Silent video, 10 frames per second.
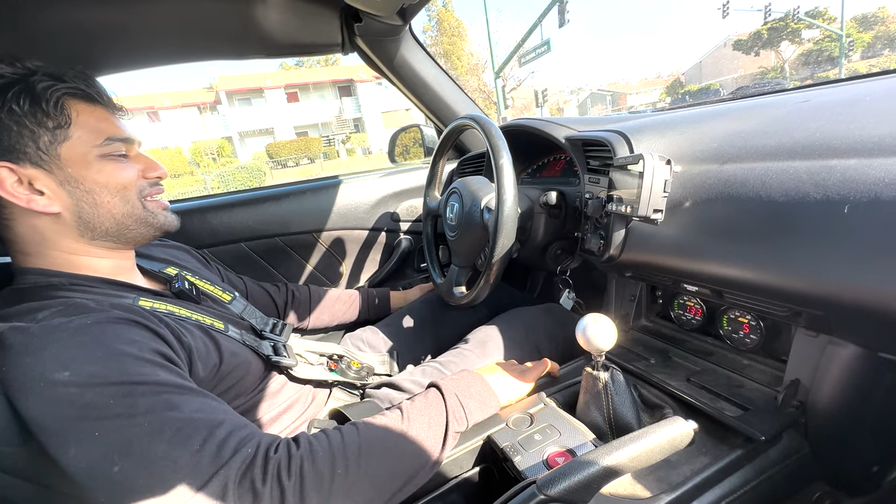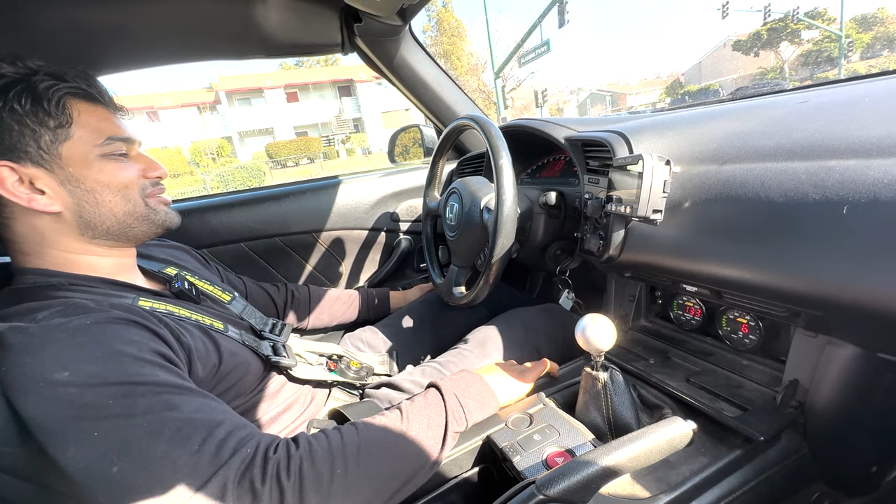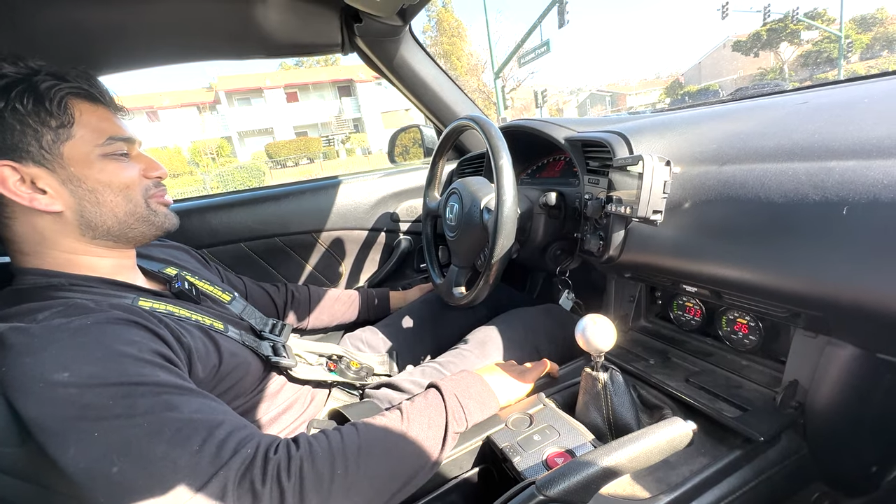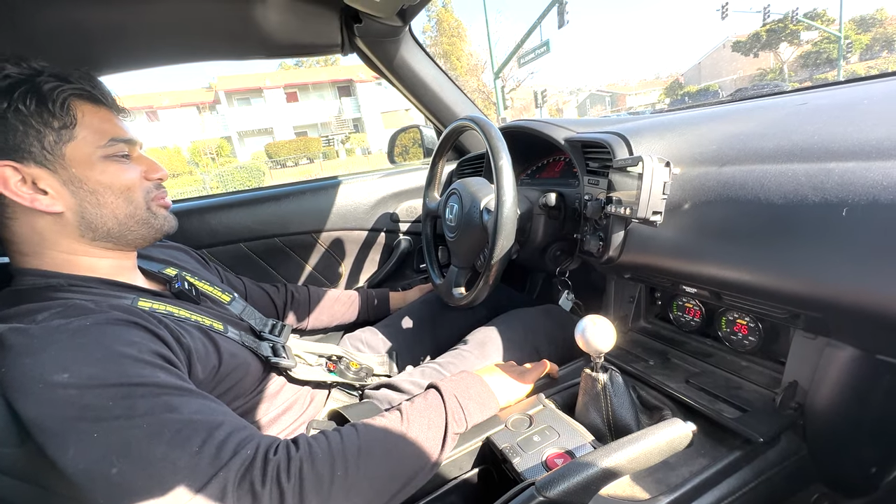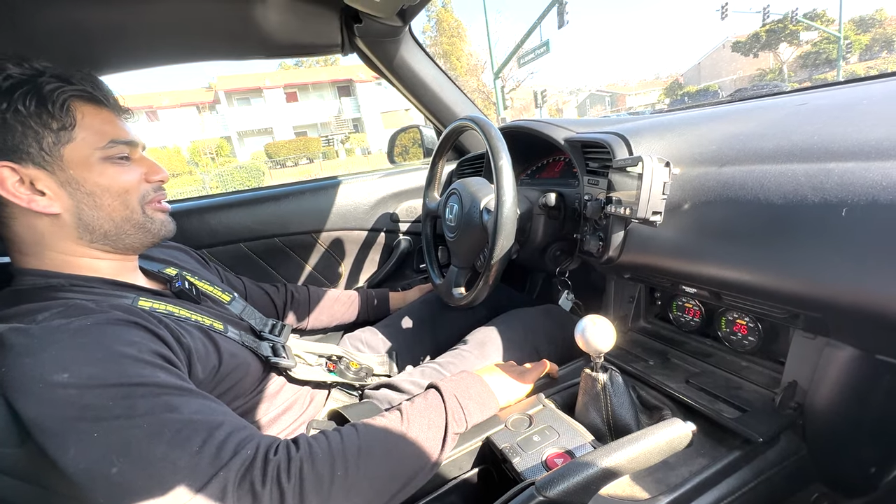
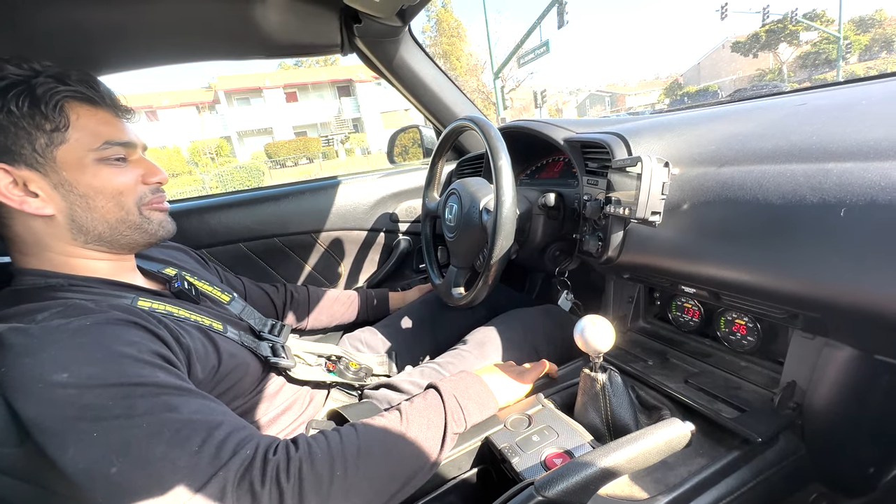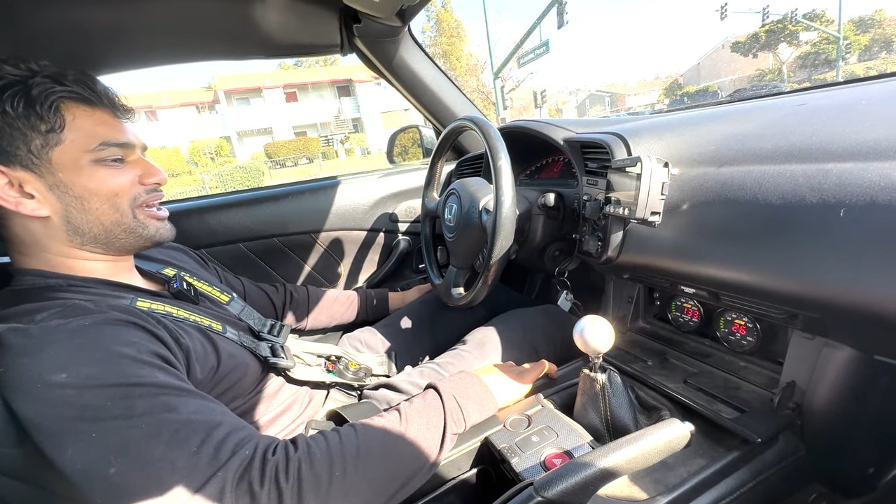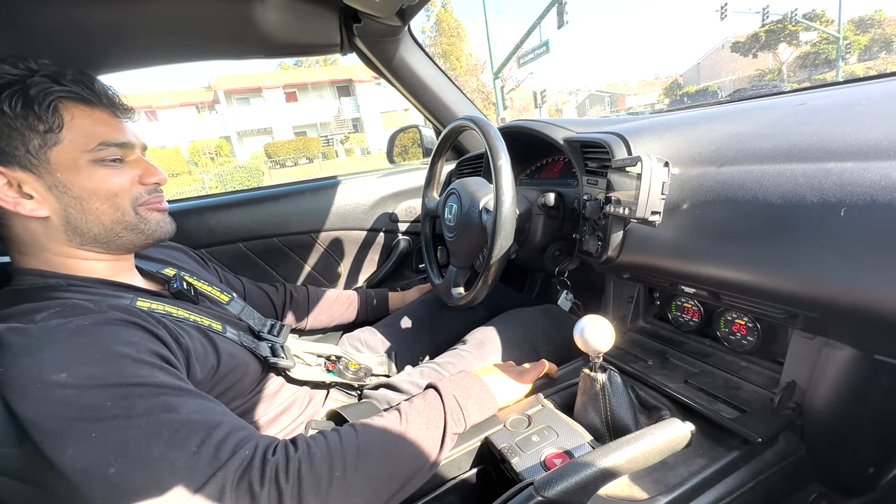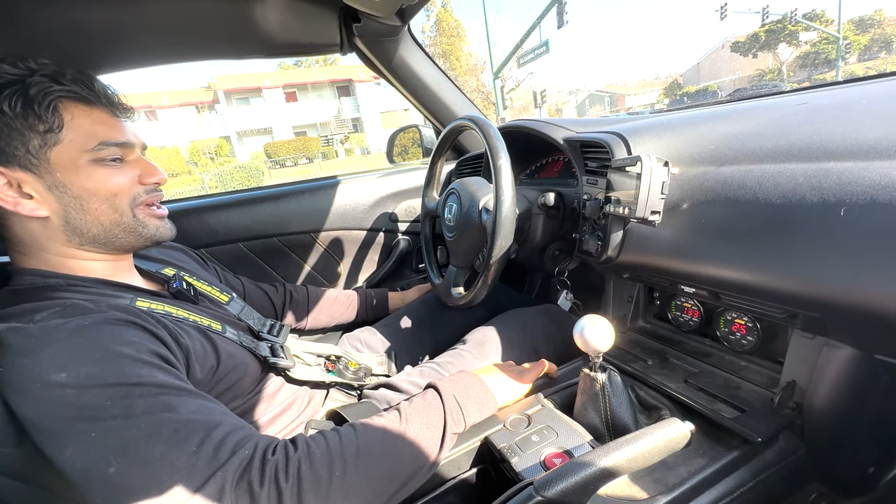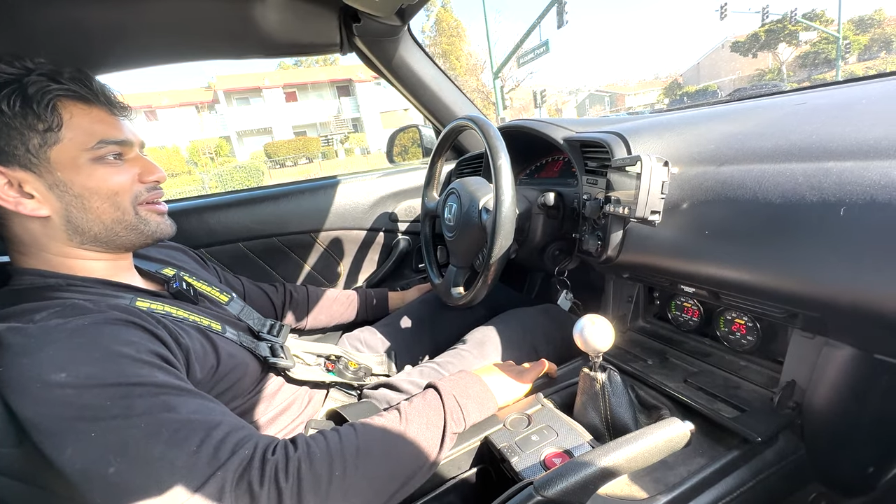Blown my
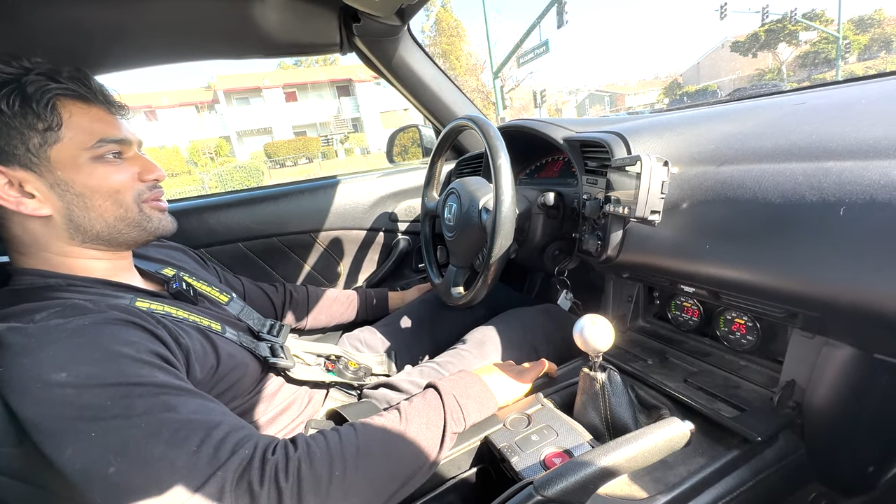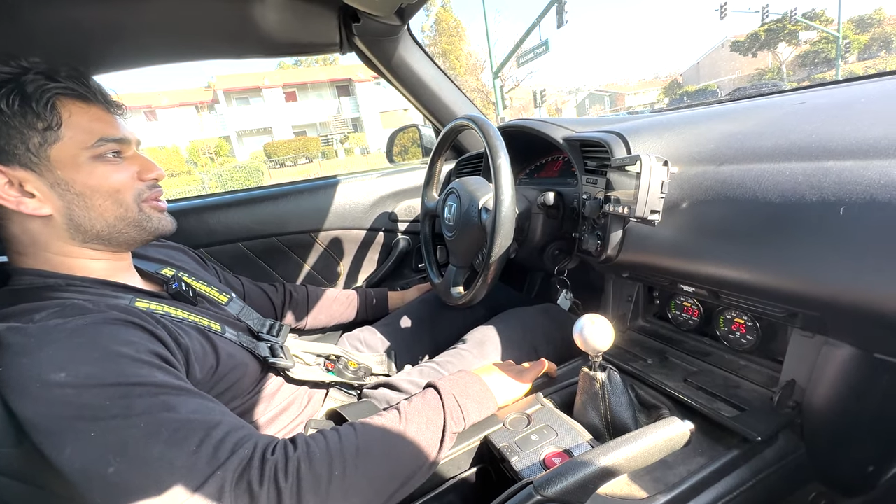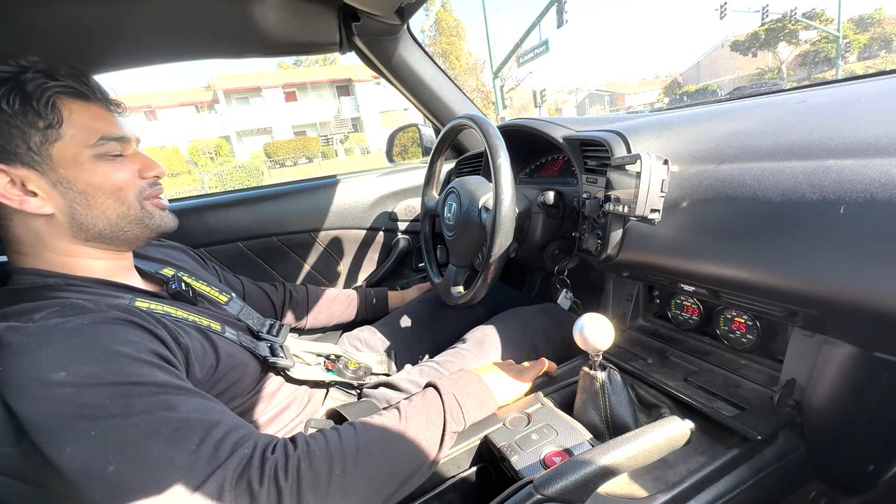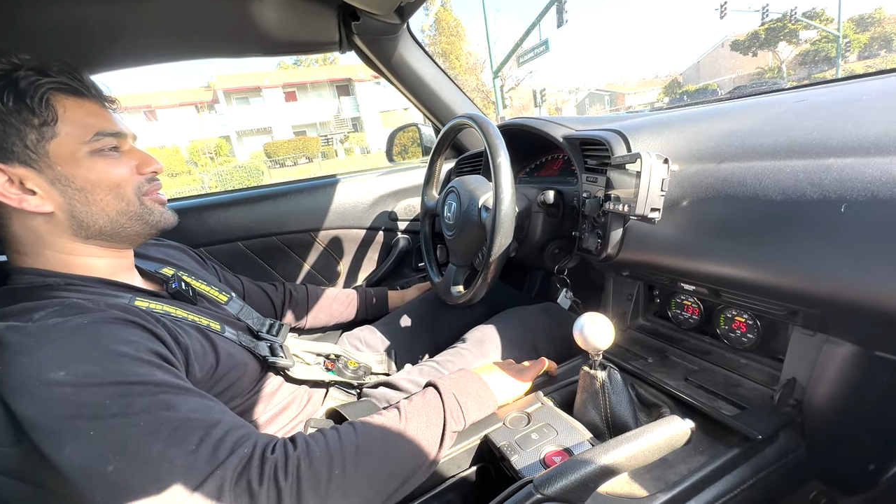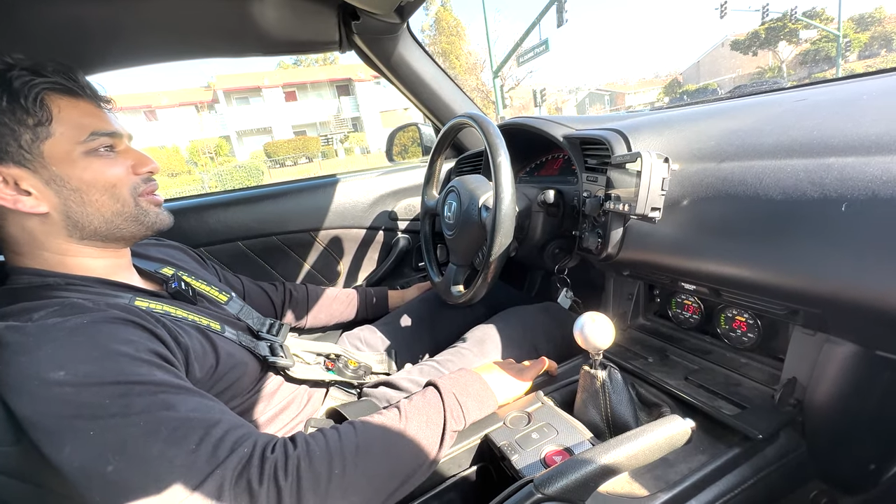mind by how
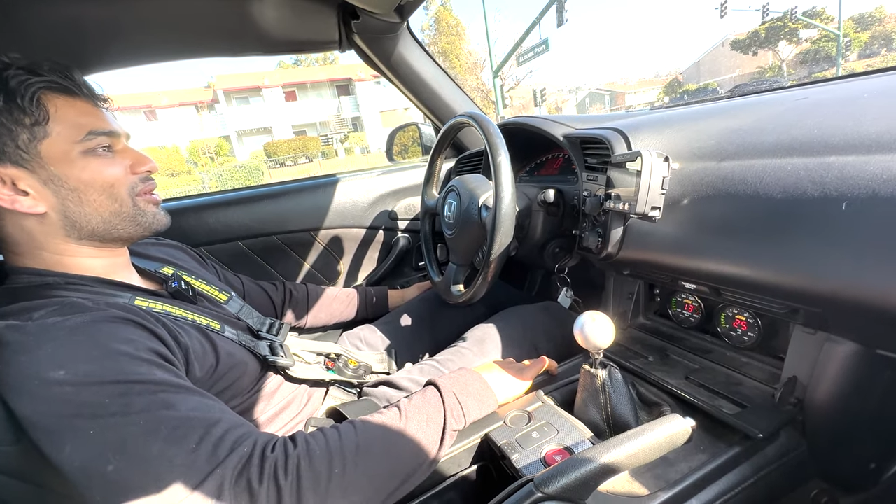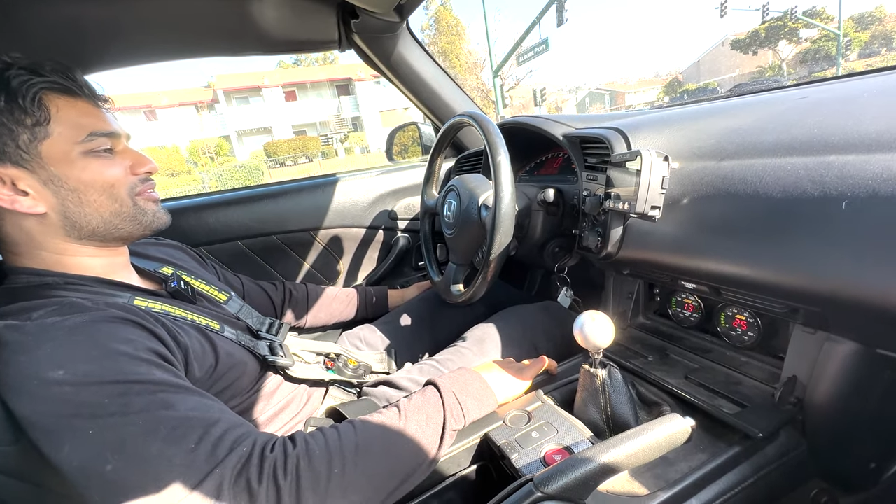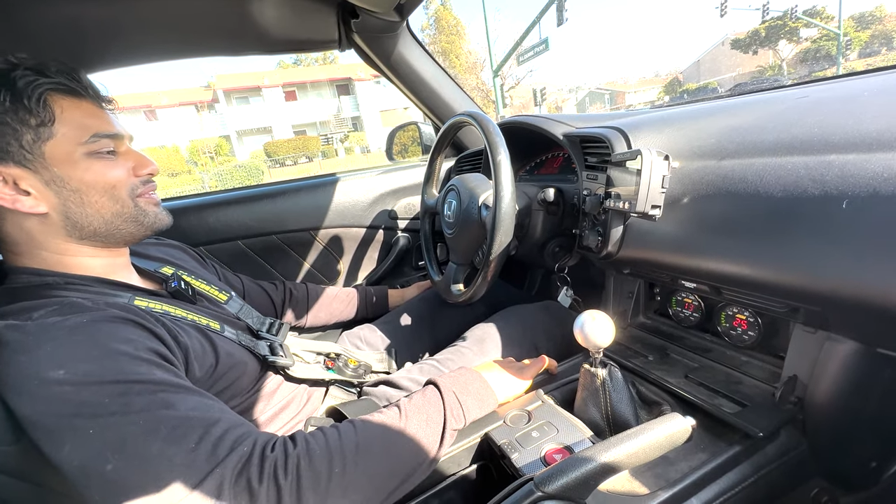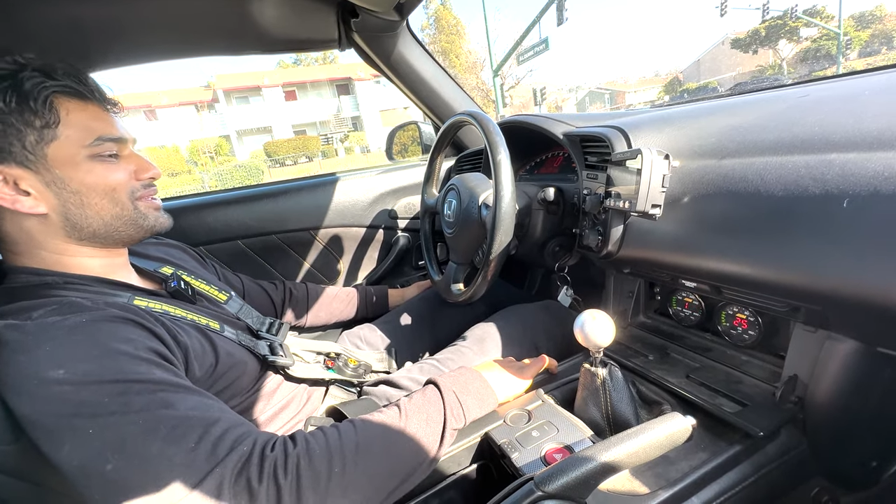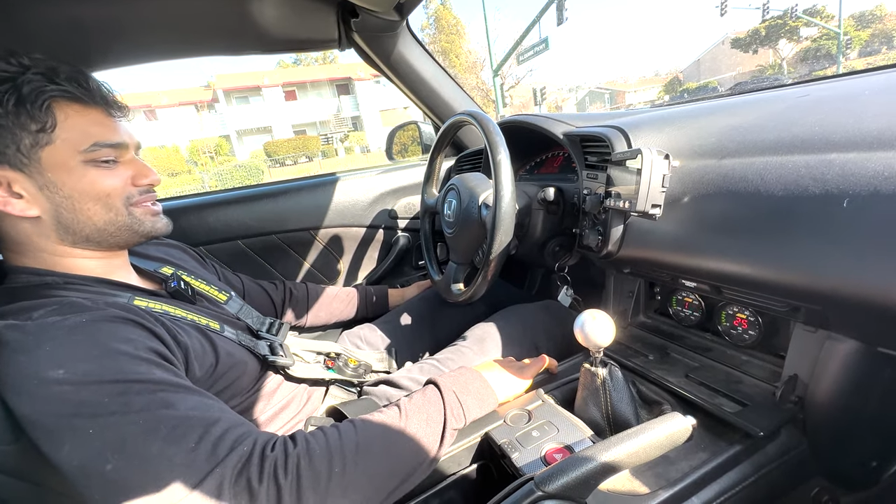good the
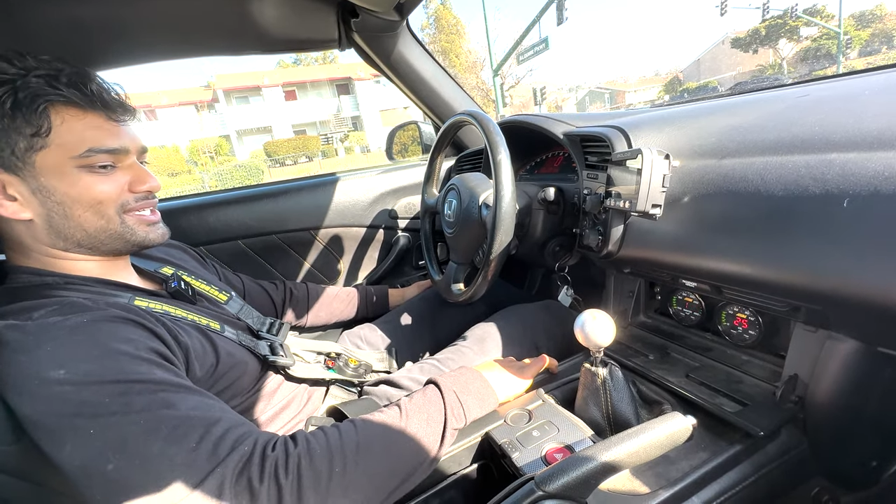car feels.